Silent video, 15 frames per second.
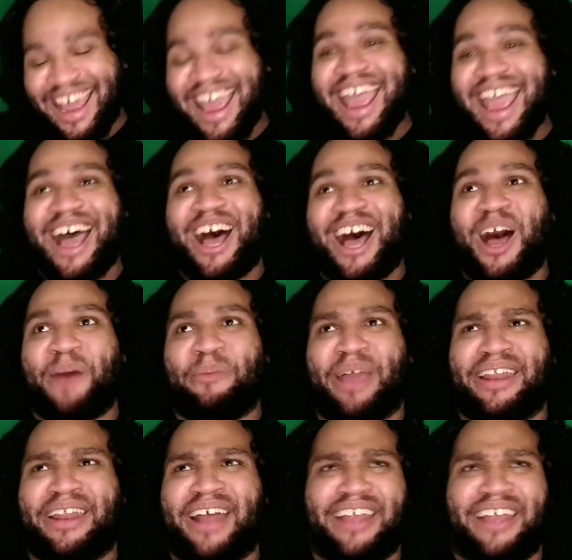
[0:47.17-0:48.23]
um,
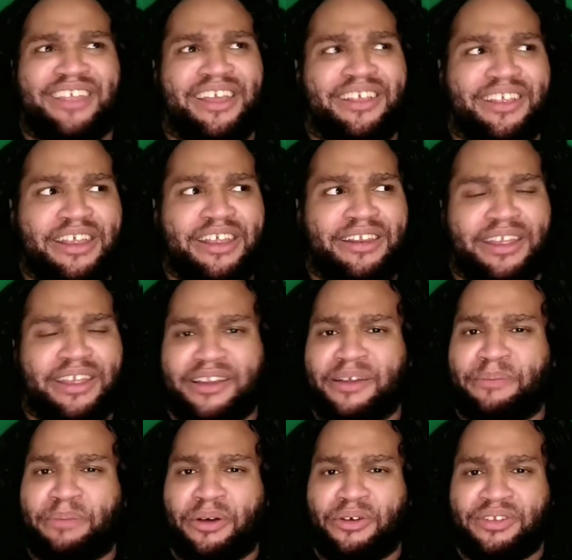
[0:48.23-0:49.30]
and I think he did
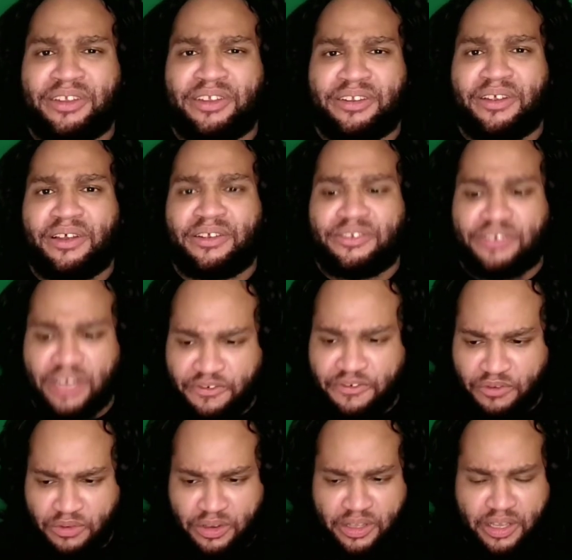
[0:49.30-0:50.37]
compose the song just
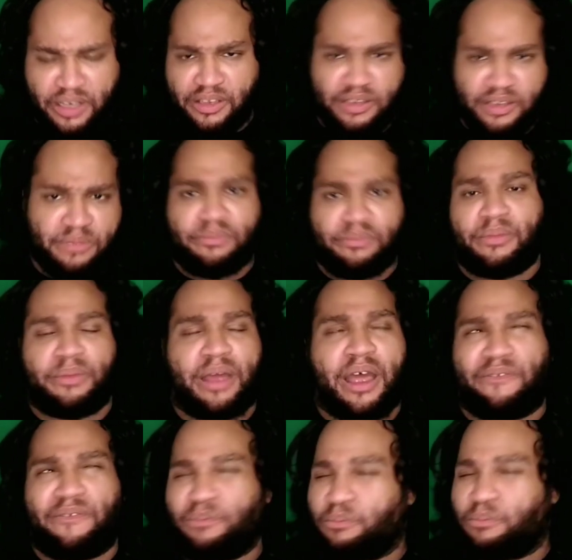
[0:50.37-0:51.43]
for this. I'm
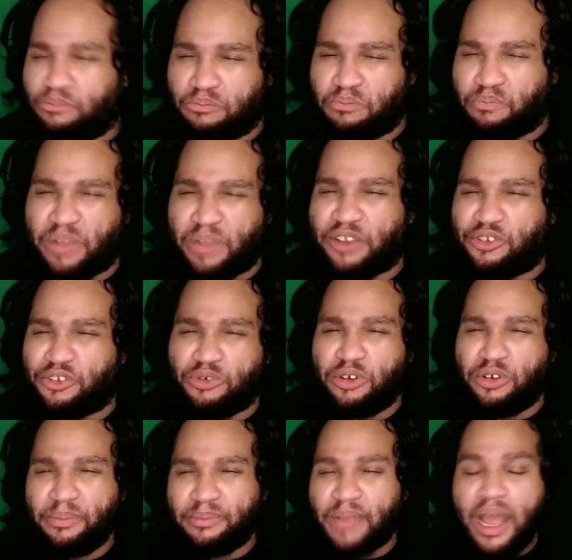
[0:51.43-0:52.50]
not sure,
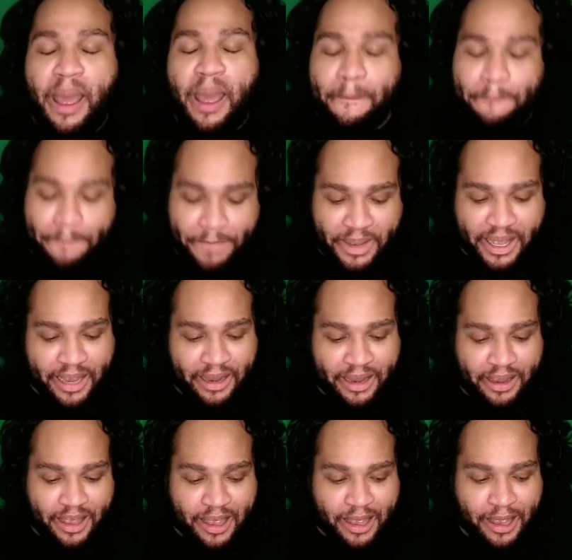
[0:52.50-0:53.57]
but
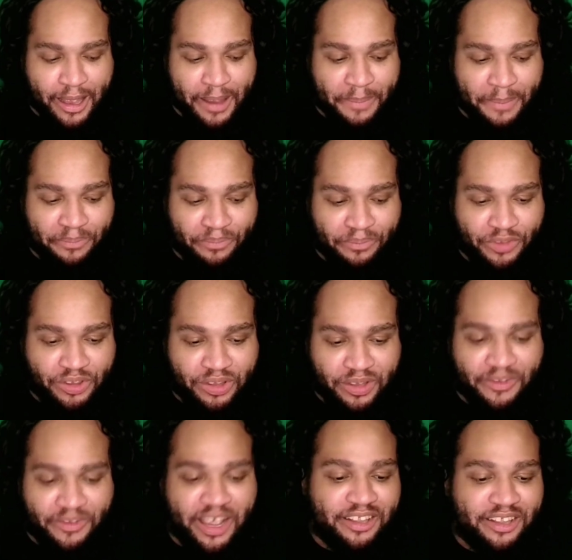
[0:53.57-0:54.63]
um,
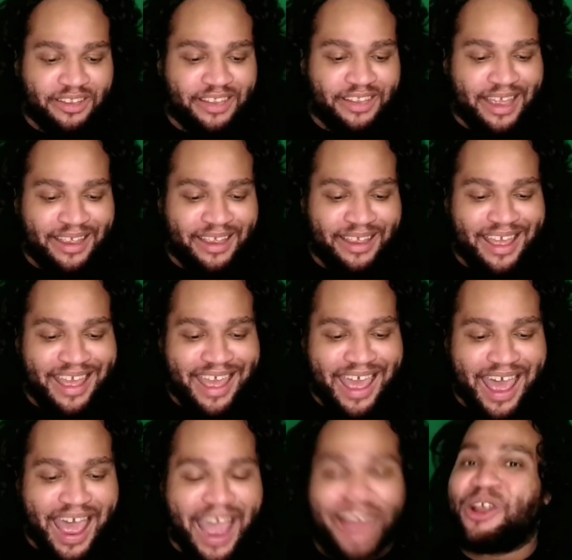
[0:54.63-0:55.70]
suffice to say,
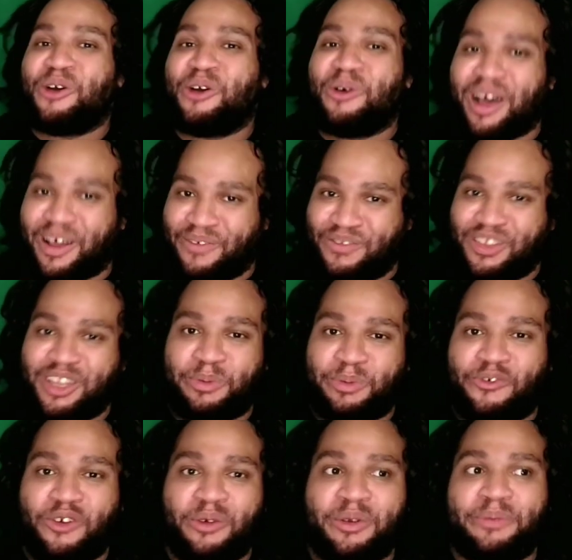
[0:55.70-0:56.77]
I know of this
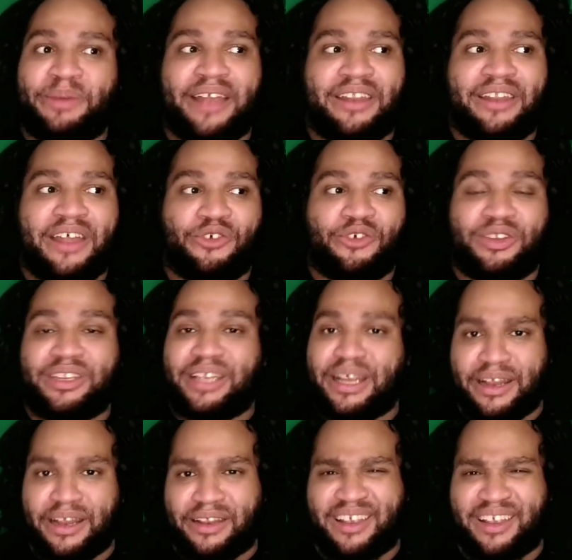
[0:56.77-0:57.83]
performance, but I've never seen
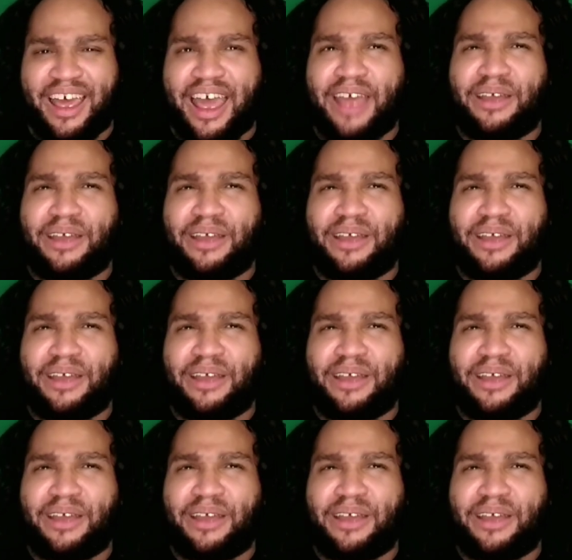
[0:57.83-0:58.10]
it. So I,